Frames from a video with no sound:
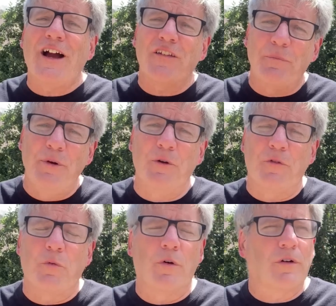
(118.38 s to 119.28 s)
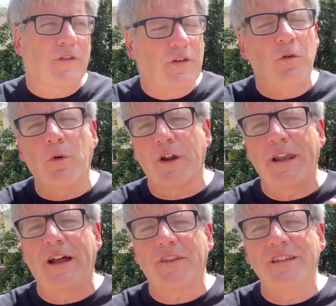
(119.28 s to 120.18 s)
Eyes booth. We're still
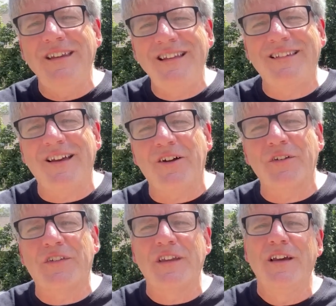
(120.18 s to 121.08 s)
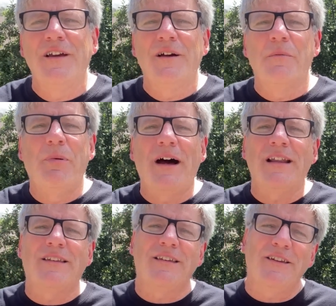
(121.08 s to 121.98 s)
working out the details,
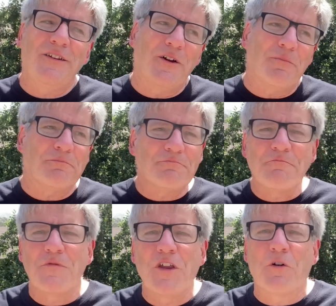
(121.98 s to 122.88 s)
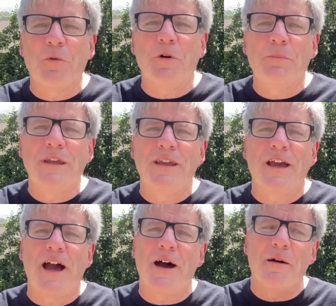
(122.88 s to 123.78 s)
but, you know, there will be
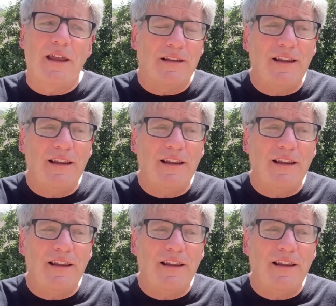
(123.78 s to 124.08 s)
at